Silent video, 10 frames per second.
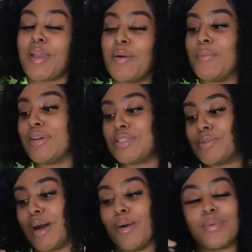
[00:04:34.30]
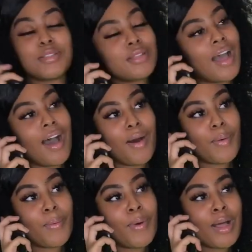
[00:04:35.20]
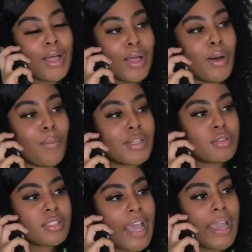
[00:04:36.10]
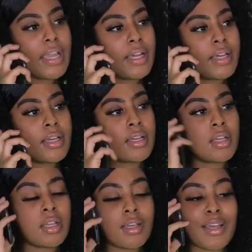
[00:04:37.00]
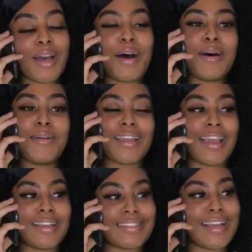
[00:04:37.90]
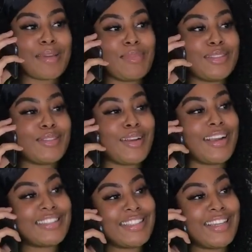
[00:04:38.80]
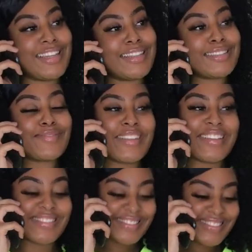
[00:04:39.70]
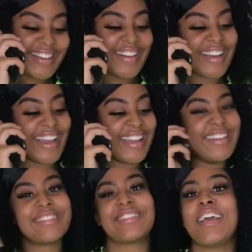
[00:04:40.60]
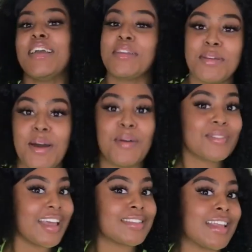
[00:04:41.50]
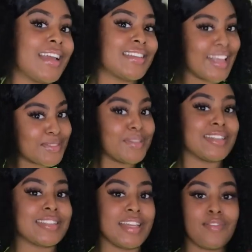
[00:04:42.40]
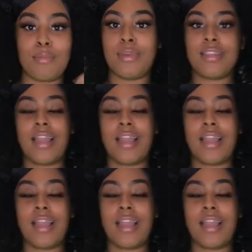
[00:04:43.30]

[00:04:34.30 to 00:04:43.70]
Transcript: what you want, what you say? Oh yes, I can meet you there at 10. Okay, you know, that's like, that's what it's giving me.